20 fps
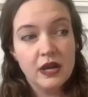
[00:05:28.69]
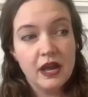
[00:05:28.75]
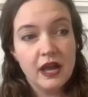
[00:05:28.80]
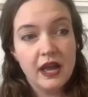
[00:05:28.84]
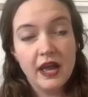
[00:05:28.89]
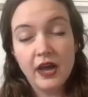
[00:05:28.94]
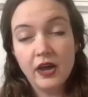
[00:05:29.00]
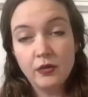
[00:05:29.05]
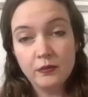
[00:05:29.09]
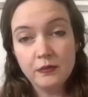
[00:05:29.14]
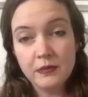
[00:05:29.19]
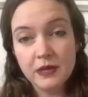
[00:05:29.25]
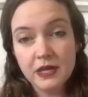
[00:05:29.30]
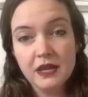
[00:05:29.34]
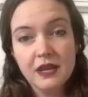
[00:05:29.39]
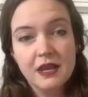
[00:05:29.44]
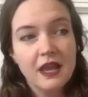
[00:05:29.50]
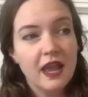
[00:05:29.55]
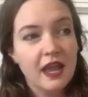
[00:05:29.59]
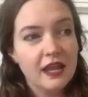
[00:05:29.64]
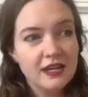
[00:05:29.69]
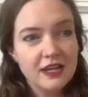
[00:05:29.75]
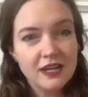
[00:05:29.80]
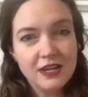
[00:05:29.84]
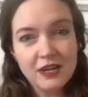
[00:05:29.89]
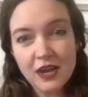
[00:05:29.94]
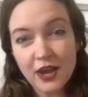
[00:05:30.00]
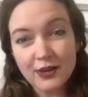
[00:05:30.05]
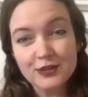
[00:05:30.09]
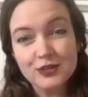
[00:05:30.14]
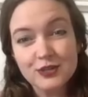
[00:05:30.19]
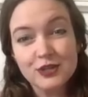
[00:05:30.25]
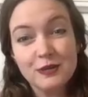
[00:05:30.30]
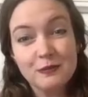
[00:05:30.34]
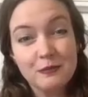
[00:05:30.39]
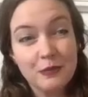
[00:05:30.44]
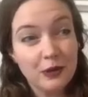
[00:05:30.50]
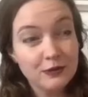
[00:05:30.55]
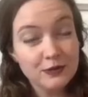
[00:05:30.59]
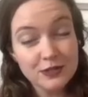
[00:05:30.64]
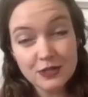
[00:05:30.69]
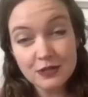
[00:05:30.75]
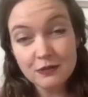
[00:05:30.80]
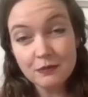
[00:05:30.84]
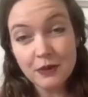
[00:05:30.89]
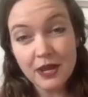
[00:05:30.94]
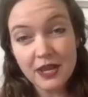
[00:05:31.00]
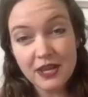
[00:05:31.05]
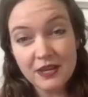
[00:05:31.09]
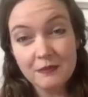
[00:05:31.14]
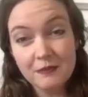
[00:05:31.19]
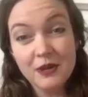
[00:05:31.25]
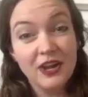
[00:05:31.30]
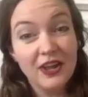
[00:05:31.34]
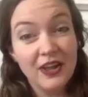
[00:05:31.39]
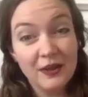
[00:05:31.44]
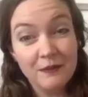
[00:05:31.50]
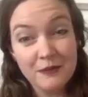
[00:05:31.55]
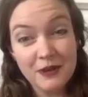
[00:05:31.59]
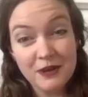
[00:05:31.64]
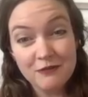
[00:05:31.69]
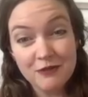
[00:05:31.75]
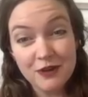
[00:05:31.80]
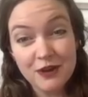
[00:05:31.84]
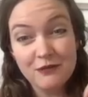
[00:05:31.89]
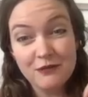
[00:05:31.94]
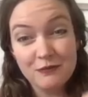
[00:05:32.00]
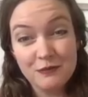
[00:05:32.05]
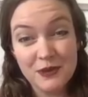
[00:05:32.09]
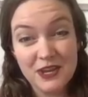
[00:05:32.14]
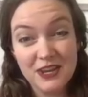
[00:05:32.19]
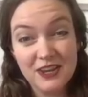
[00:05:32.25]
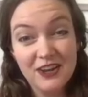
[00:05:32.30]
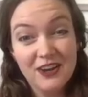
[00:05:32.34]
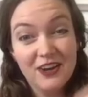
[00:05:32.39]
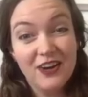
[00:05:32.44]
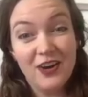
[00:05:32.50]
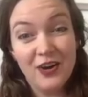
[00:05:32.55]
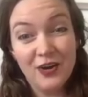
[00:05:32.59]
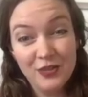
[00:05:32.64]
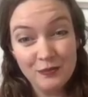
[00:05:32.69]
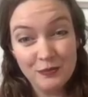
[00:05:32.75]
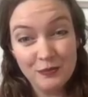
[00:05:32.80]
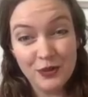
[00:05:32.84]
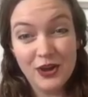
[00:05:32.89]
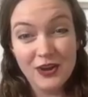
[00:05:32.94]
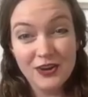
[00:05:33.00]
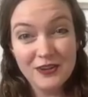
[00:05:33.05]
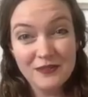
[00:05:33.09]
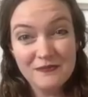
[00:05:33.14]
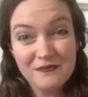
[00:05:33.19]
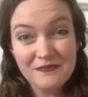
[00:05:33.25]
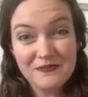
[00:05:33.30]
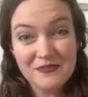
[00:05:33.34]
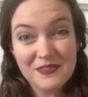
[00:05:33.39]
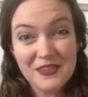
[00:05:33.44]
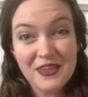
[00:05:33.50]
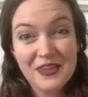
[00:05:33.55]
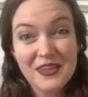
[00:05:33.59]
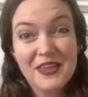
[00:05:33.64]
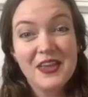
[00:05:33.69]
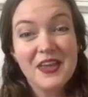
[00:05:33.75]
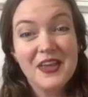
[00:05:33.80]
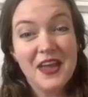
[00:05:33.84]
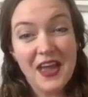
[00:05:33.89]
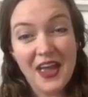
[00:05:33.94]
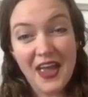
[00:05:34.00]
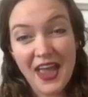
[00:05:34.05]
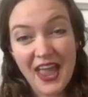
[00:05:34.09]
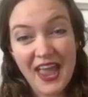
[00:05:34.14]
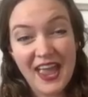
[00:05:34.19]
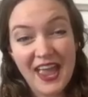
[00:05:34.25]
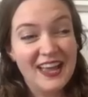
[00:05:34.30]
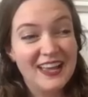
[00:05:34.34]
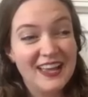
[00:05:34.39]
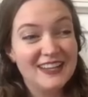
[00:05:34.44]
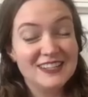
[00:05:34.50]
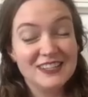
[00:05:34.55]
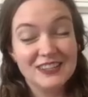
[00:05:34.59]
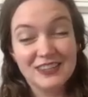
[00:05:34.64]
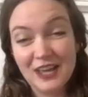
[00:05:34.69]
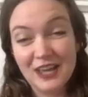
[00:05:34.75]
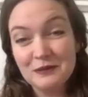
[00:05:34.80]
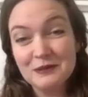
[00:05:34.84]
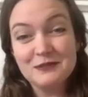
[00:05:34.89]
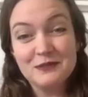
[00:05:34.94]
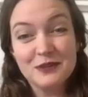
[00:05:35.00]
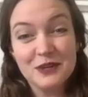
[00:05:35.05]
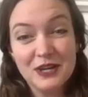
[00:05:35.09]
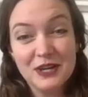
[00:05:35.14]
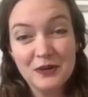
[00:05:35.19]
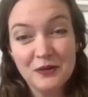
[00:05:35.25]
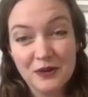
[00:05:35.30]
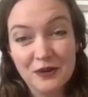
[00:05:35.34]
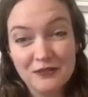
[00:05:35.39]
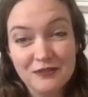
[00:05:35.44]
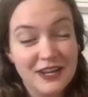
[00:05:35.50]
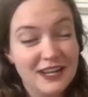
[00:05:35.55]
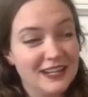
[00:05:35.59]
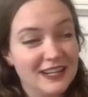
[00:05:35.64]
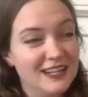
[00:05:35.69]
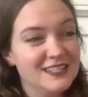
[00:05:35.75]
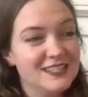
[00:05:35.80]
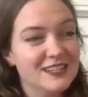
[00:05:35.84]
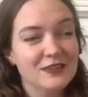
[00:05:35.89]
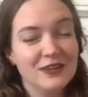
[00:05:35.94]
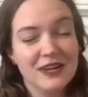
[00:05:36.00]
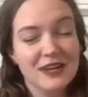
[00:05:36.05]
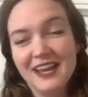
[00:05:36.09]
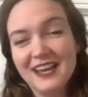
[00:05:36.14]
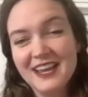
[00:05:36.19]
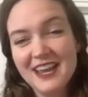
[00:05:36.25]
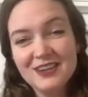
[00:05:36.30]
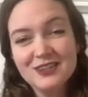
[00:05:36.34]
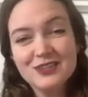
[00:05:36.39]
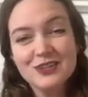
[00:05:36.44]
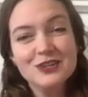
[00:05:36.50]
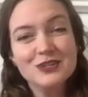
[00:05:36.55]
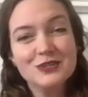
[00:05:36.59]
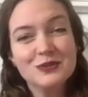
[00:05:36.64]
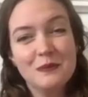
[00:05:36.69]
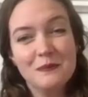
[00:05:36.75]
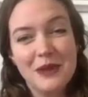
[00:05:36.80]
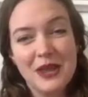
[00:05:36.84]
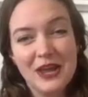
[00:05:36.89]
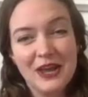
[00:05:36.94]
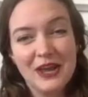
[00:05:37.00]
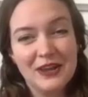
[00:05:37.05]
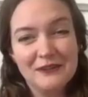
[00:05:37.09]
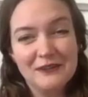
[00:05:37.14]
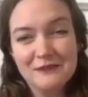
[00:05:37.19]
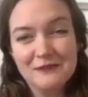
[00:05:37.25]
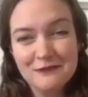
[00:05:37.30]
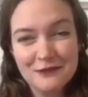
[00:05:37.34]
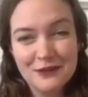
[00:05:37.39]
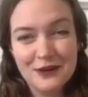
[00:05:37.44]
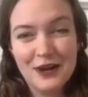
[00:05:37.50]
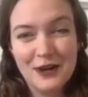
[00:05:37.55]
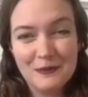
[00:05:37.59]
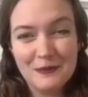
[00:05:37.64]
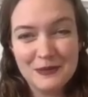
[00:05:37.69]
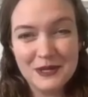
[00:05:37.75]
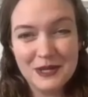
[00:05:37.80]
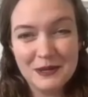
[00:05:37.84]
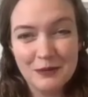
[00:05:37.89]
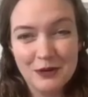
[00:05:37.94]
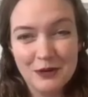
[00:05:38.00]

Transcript: help me and he actually posted my email and made fun of me on the blog and that was very horrifying and i said okay i can't turn to a man for help mm-hmm. more